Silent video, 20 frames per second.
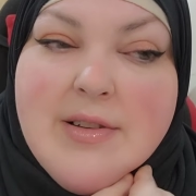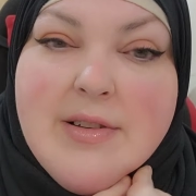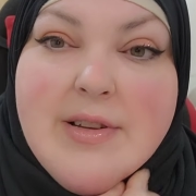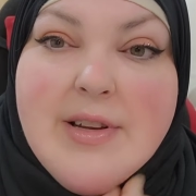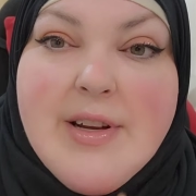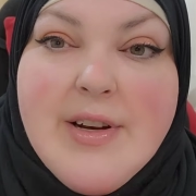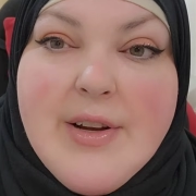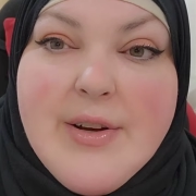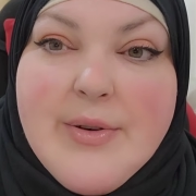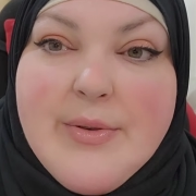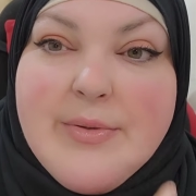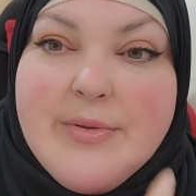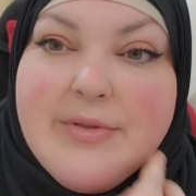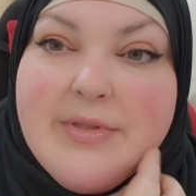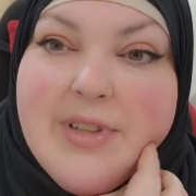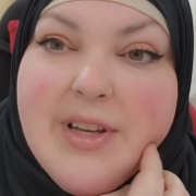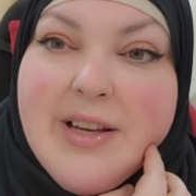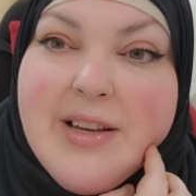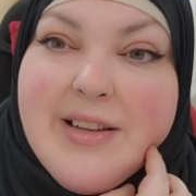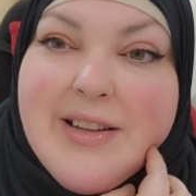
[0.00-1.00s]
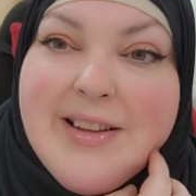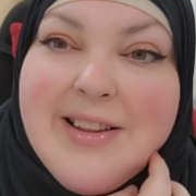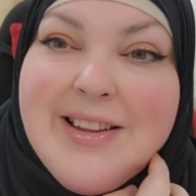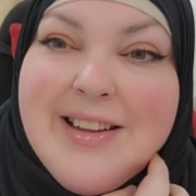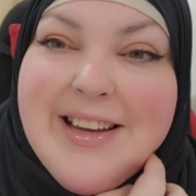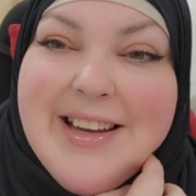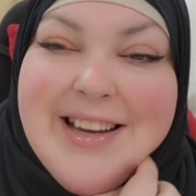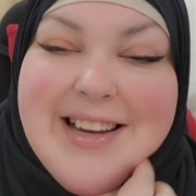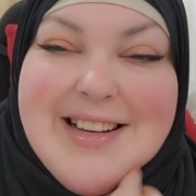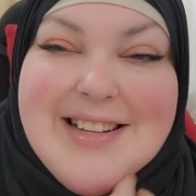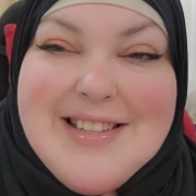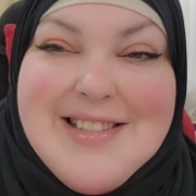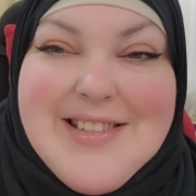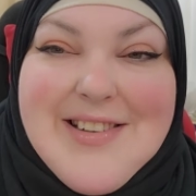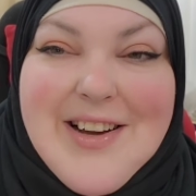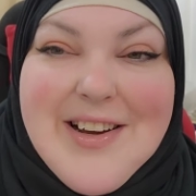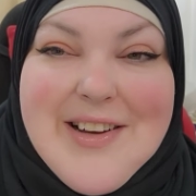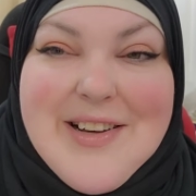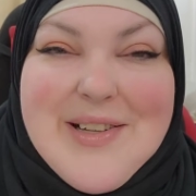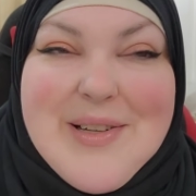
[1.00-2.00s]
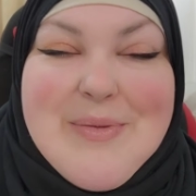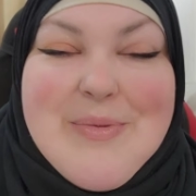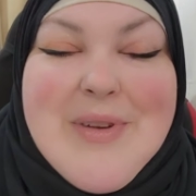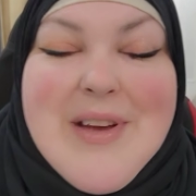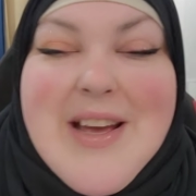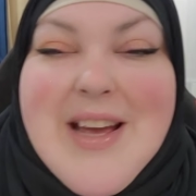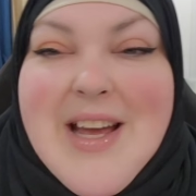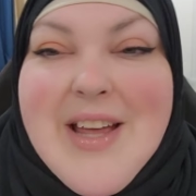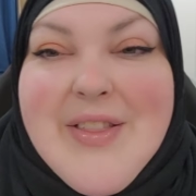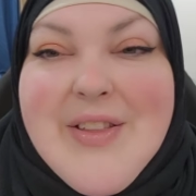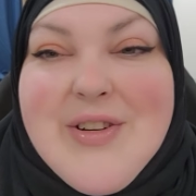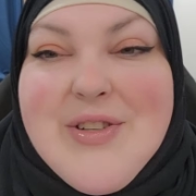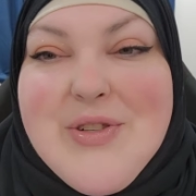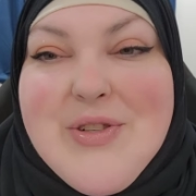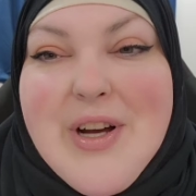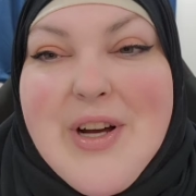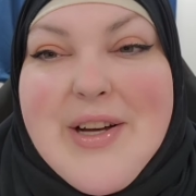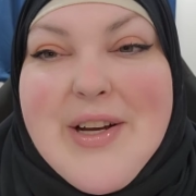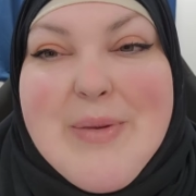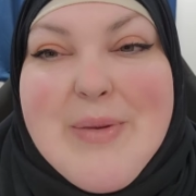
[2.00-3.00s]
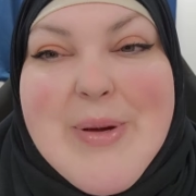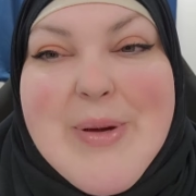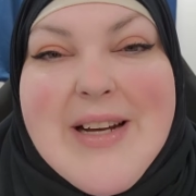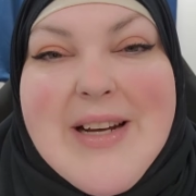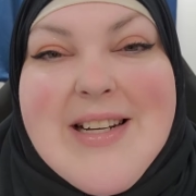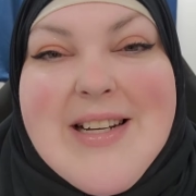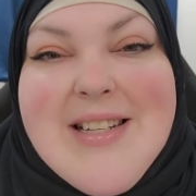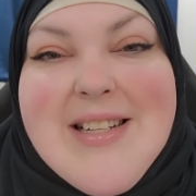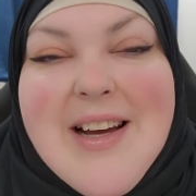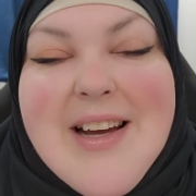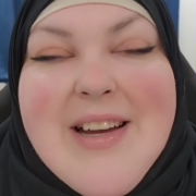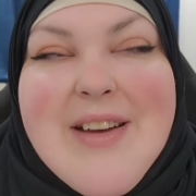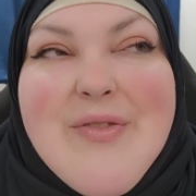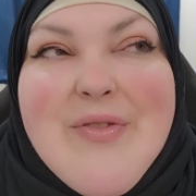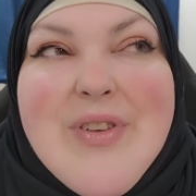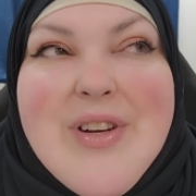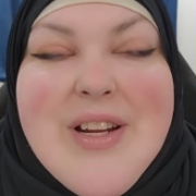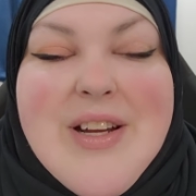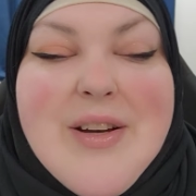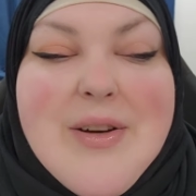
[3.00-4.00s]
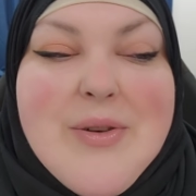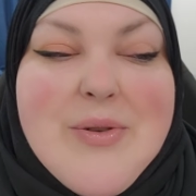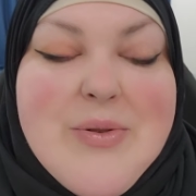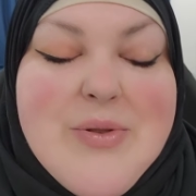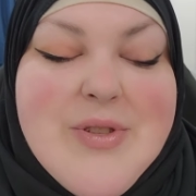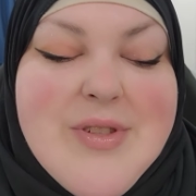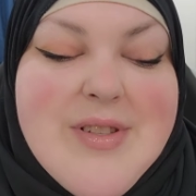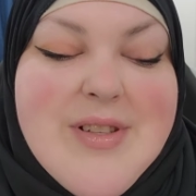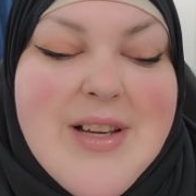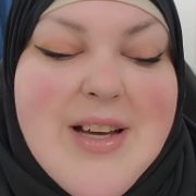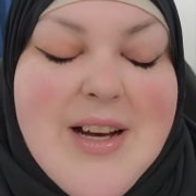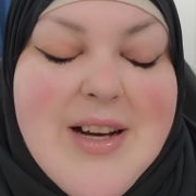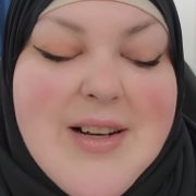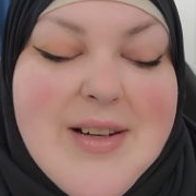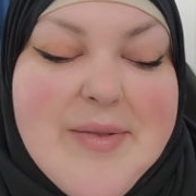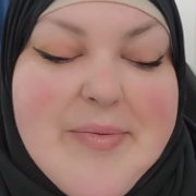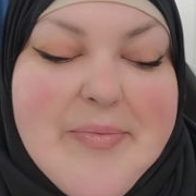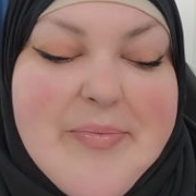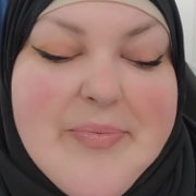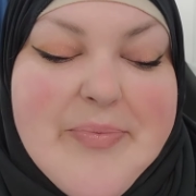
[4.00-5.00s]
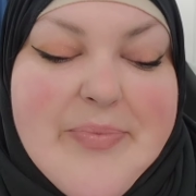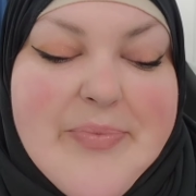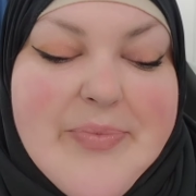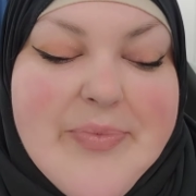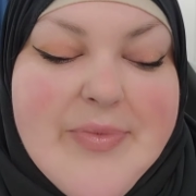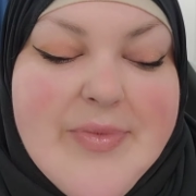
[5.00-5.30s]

You know, like there's not going to be any diet videos.